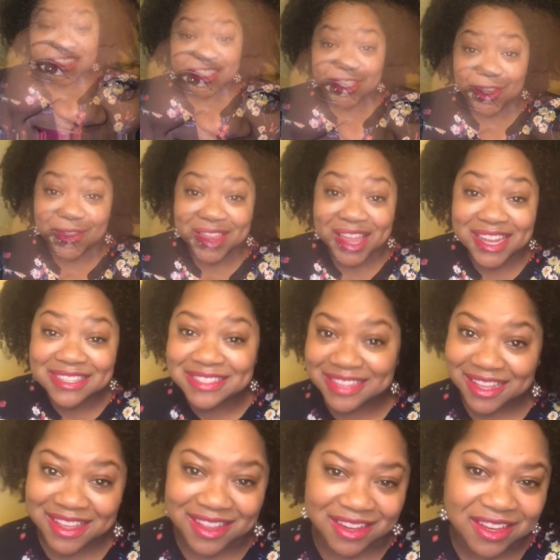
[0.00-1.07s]
So that's
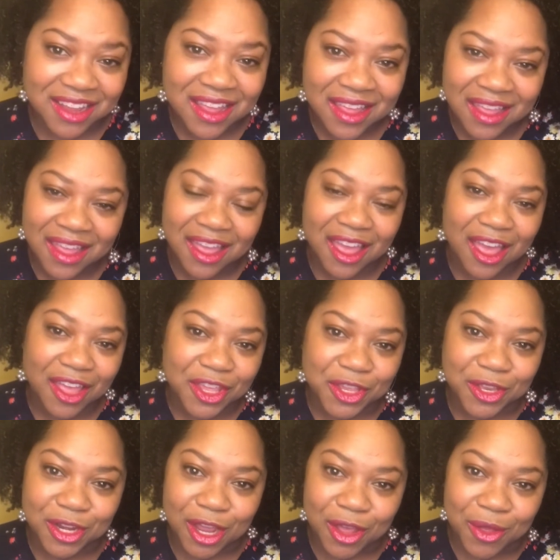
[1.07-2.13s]
it.
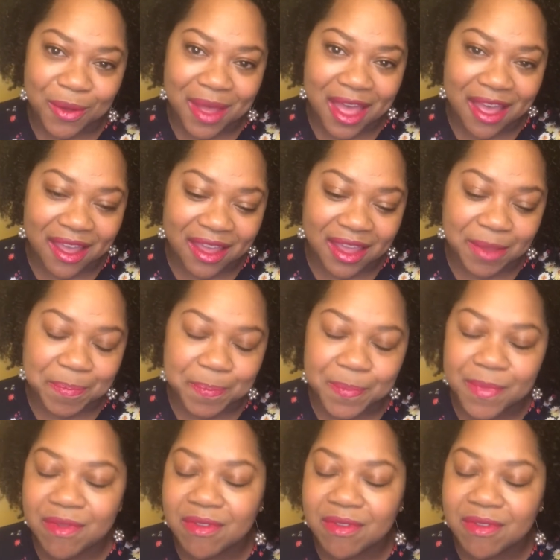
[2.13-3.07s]
I'm